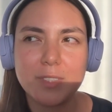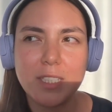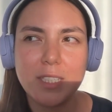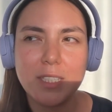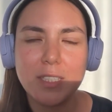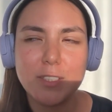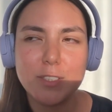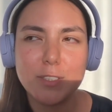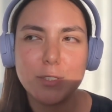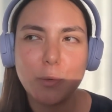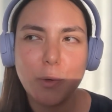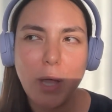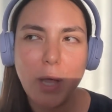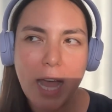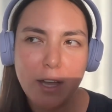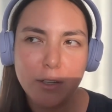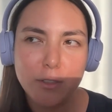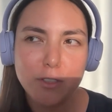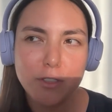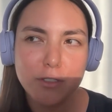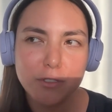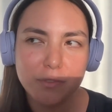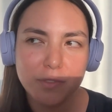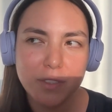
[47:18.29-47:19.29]
So how
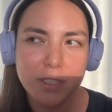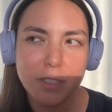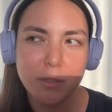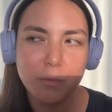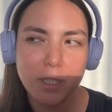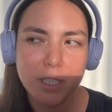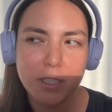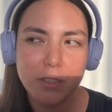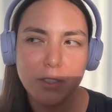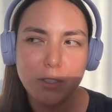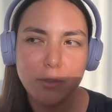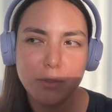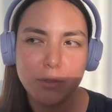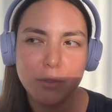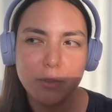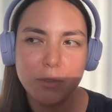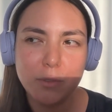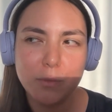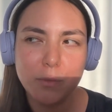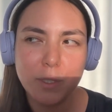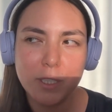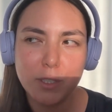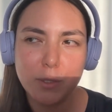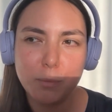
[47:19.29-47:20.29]
do you feel when
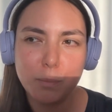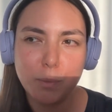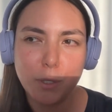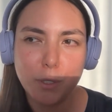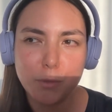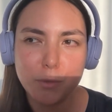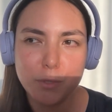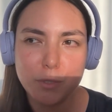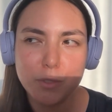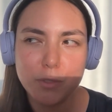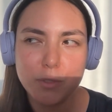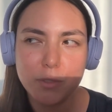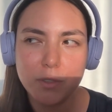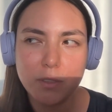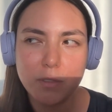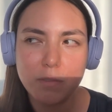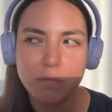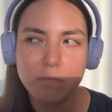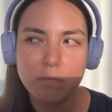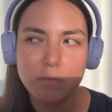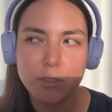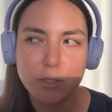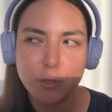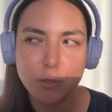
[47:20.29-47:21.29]
you post
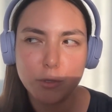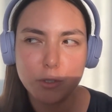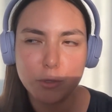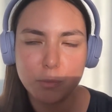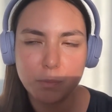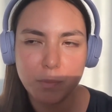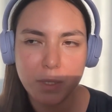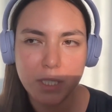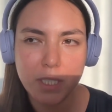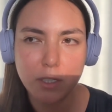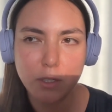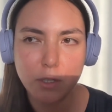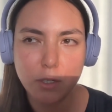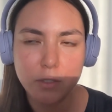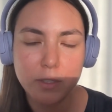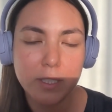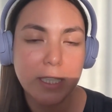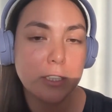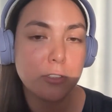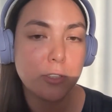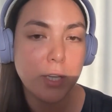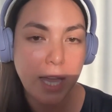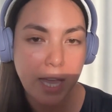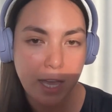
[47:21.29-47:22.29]
social media content?
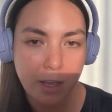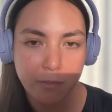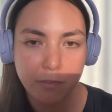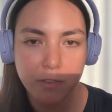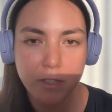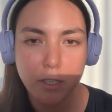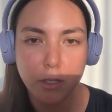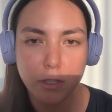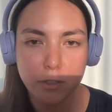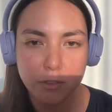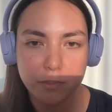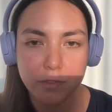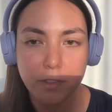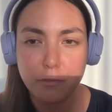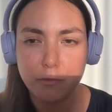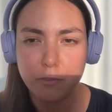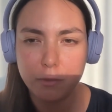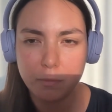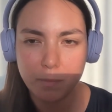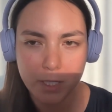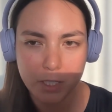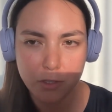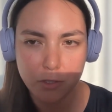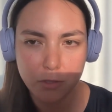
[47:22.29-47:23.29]
Like you have a lot of
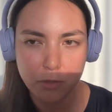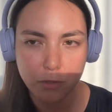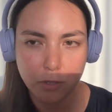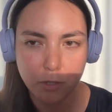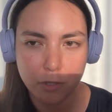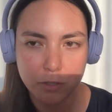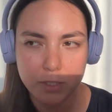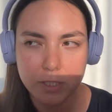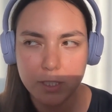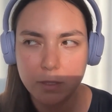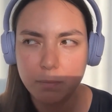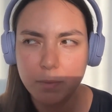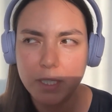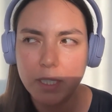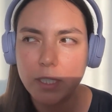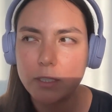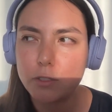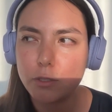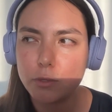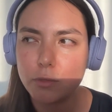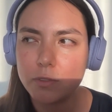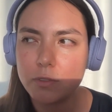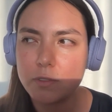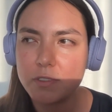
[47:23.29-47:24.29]
informational content, but I
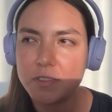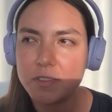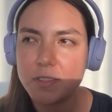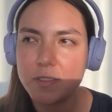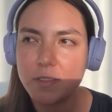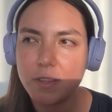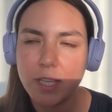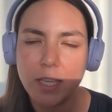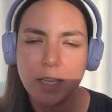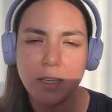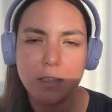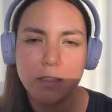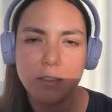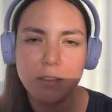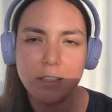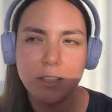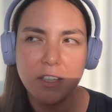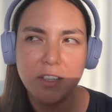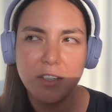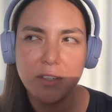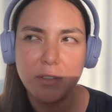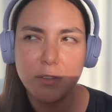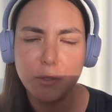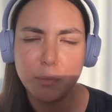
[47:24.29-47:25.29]
don't think
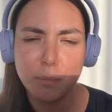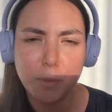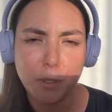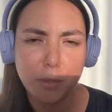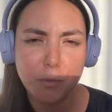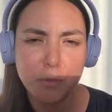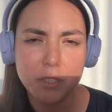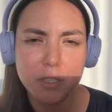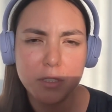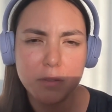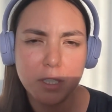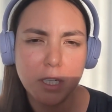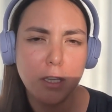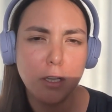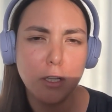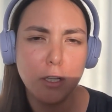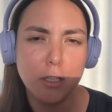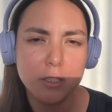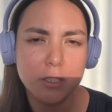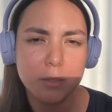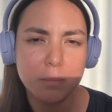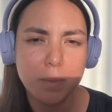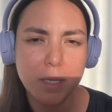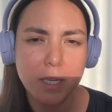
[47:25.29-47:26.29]
you post a
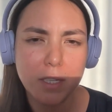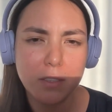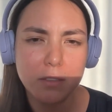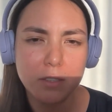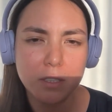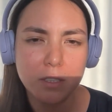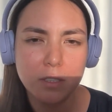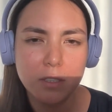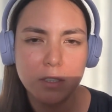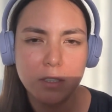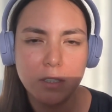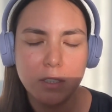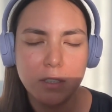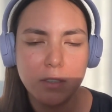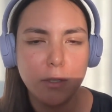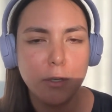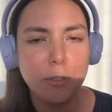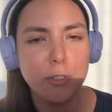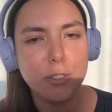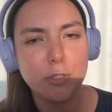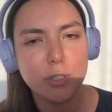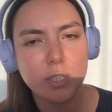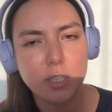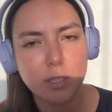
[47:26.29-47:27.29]
lot about, oh,
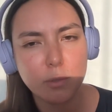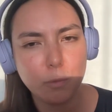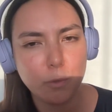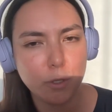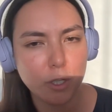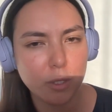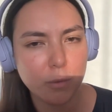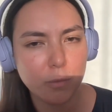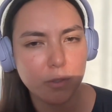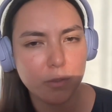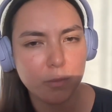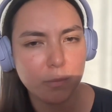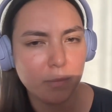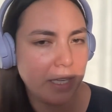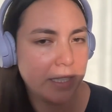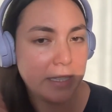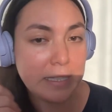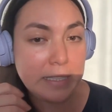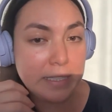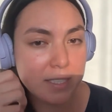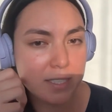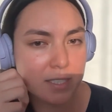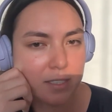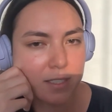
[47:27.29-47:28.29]
you can work with me. At
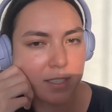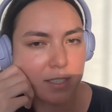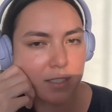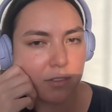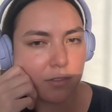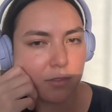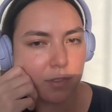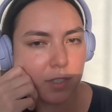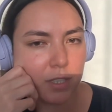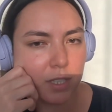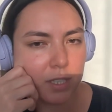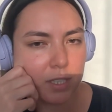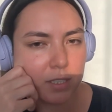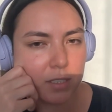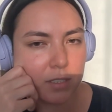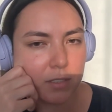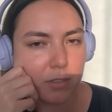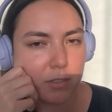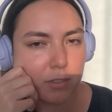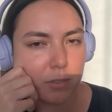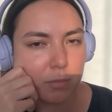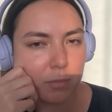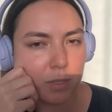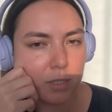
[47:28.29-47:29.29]
least it doesn't feel like this
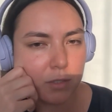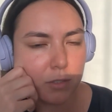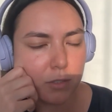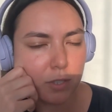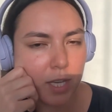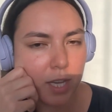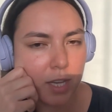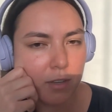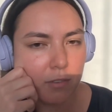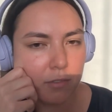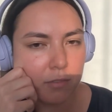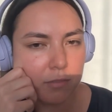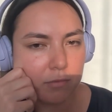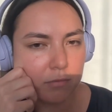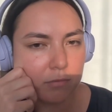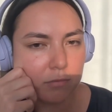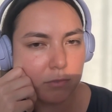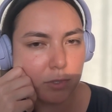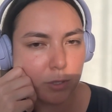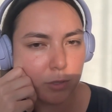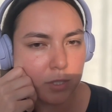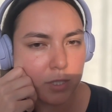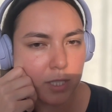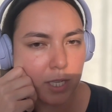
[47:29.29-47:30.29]
to me. Do you have
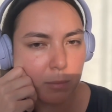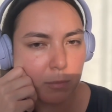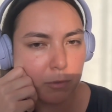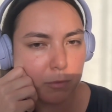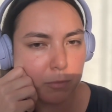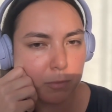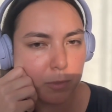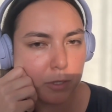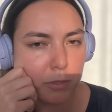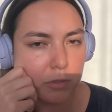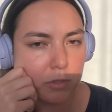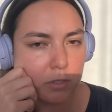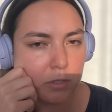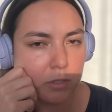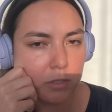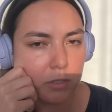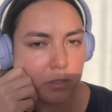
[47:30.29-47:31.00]
those type of posts?